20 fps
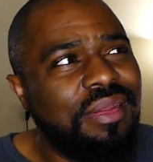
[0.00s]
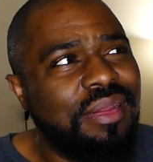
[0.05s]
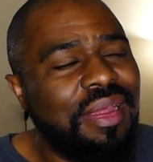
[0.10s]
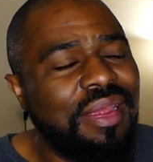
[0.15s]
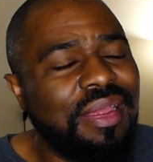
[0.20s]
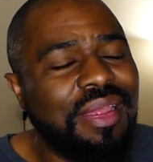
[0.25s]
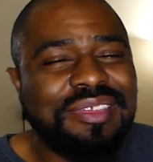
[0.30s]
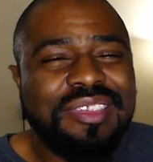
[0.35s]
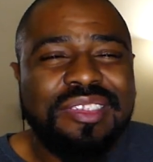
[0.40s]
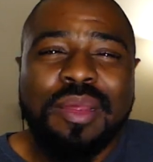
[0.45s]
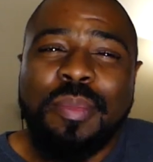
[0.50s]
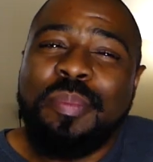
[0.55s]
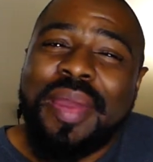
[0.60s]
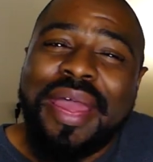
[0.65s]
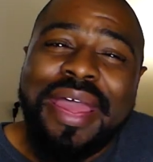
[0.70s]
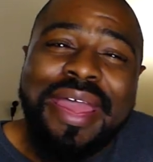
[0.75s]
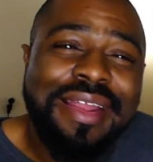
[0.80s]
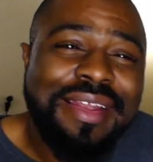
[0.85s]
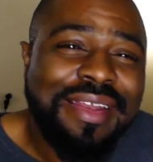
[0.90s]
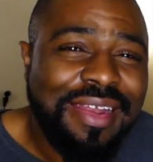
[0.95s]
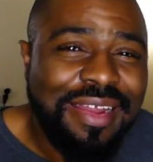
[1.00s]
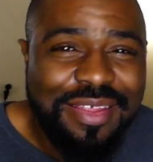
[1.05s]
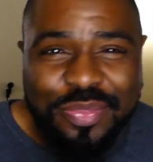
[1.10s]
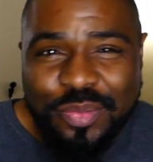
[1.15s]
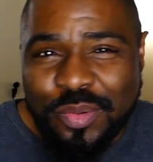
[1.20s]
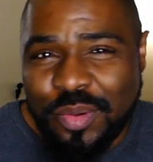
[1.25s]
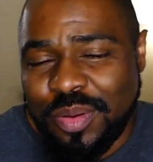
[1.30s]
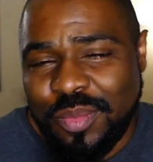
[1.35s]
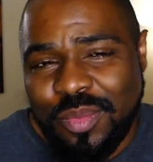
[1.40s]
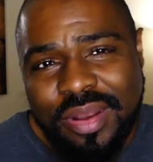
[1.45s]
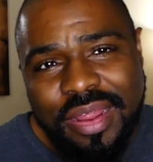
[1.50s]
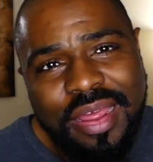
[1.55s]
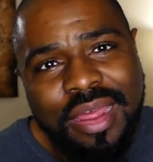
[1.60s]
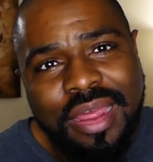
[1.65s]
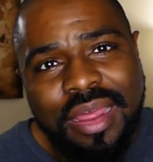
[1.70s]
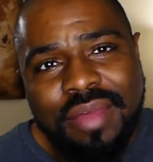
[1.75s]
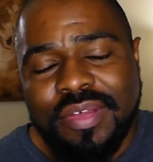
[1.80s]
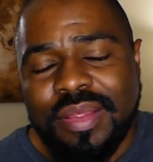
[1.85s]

I guess the bang that I thought it would have.